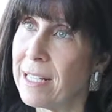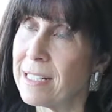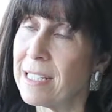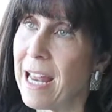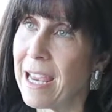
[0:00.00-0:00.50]

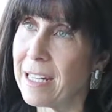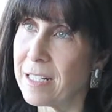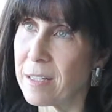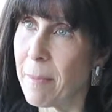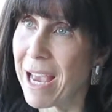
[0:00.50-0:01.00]
today it
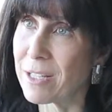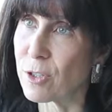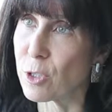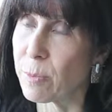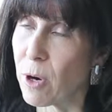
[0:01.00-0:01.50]
is a
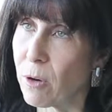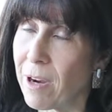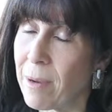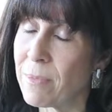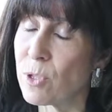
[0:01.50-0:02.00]
master's
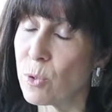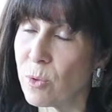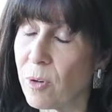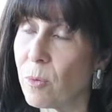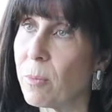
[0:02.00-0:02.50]
program, soon
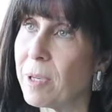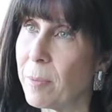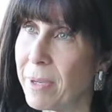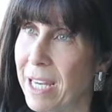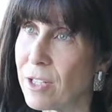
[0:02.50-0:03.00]
it will be a
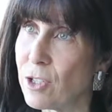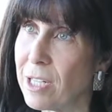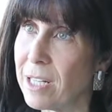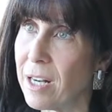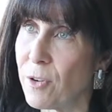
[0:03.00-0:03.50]

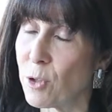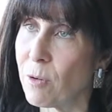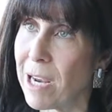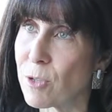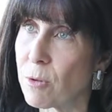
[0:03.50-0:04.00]
PhD and
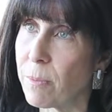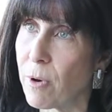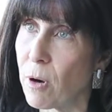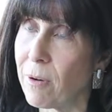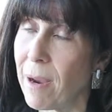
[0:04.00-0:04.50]
undergraduate
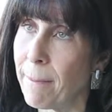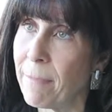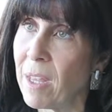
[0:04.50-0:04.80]
program,